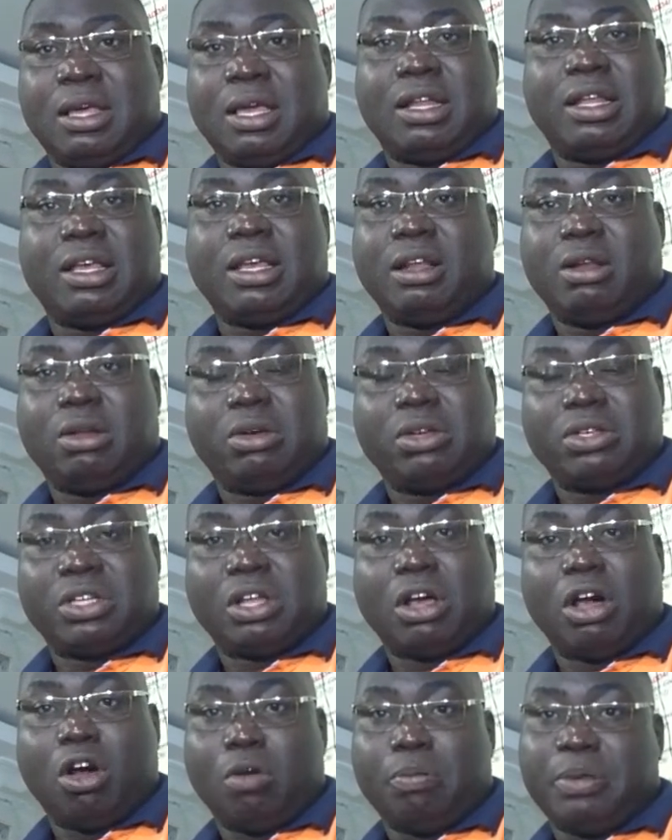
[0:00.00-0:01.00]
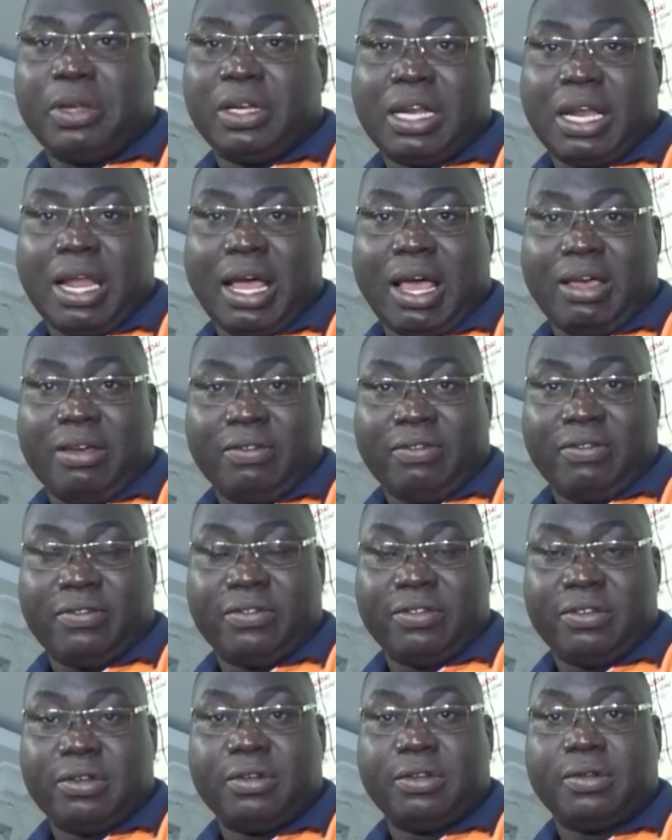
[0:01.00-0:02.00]
And he lost hope in
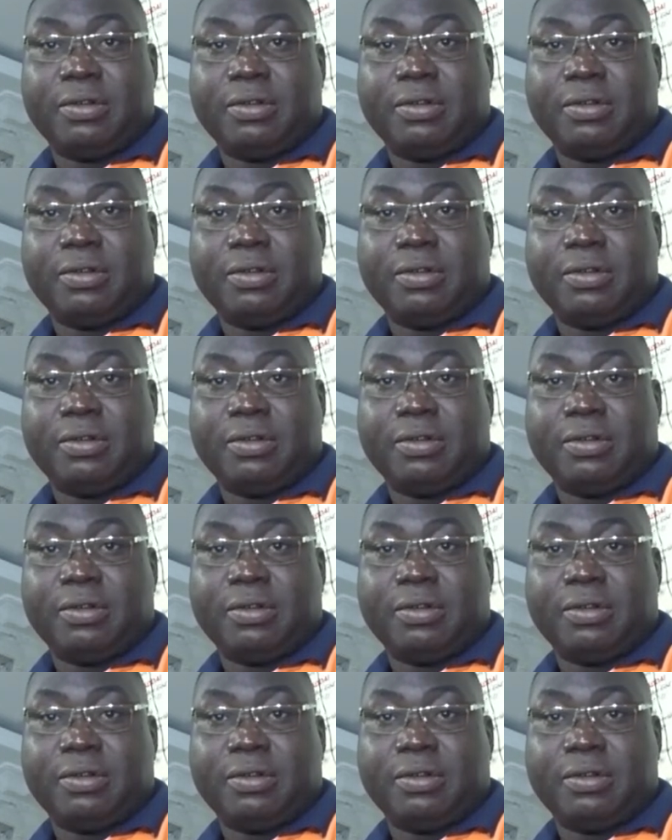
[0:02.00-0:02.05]
life.